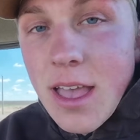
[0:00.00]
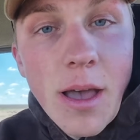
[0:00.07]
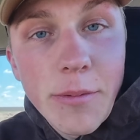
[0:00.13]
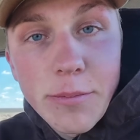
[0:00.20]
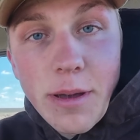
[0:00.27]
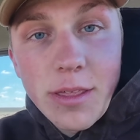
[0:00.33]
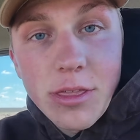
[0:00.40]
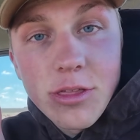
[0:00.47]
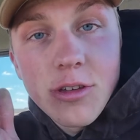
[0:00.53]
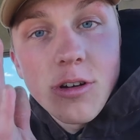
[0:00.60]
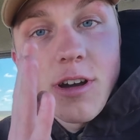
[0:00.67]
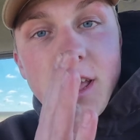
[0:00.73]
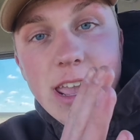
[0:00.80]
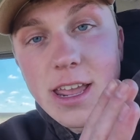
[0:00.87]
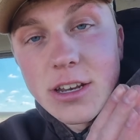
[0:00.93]
I'm about
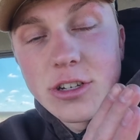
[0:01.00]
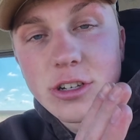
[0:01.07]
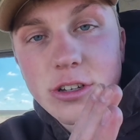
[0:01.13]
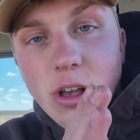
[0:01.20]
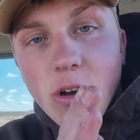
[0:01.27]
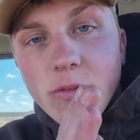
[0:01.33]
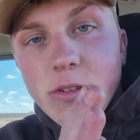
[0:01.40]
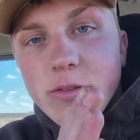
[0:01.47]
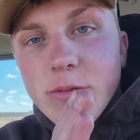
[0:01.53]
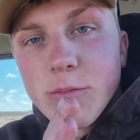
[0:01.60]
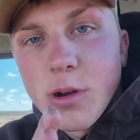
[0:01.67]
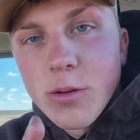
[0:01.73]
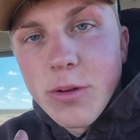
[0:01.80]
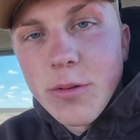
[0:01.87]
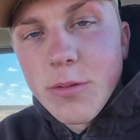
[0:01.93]
30 inches over from
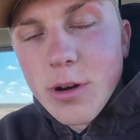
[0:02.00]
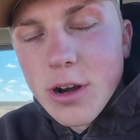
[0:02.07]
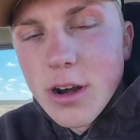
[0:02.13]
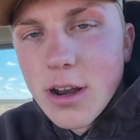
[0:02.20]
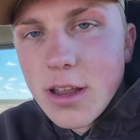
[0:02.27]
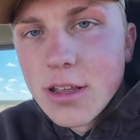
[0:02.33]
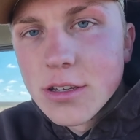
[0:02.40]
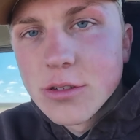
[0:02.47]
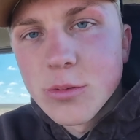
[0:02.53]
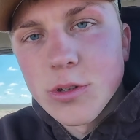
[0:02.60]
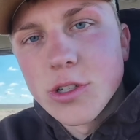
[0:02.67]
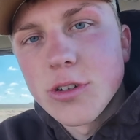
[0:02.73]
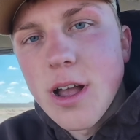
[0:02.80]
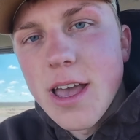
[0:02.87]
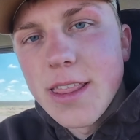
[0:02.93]
where we were so we'll
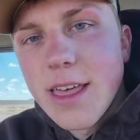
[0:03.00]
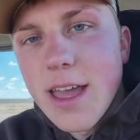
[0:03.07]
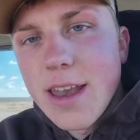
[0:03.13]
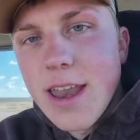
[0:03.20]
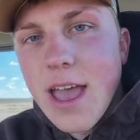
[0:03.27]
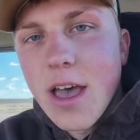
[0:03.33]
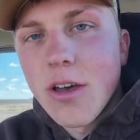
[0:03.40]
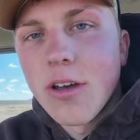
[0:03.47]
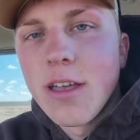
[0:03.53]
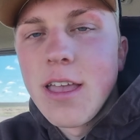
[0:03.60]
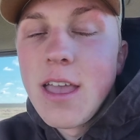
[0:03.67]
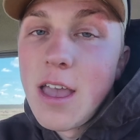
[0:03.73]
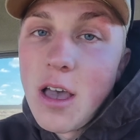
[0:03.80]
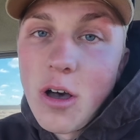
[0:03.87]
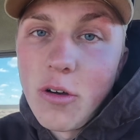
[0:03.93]
try that now
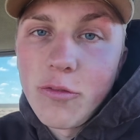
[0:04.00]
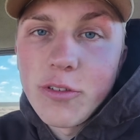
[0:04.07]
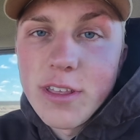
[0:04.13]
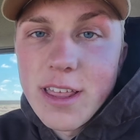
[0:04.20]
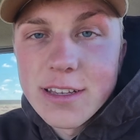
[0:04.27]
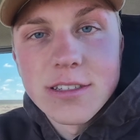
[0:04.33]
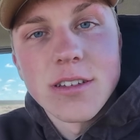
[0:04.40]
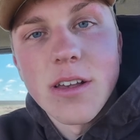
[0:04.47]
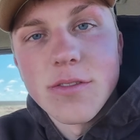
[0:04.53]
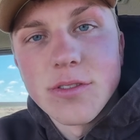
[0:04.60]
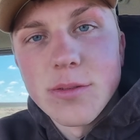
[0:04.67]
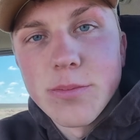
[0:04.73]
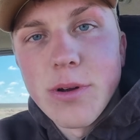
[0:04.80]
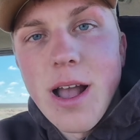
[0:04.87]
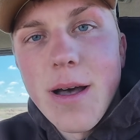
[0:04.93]
hopefully that solves
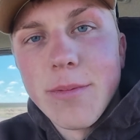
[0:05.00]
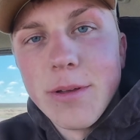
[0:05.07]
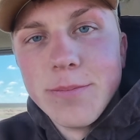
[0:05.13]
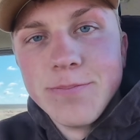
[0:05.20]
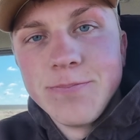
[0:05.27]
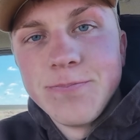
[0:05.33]
the problem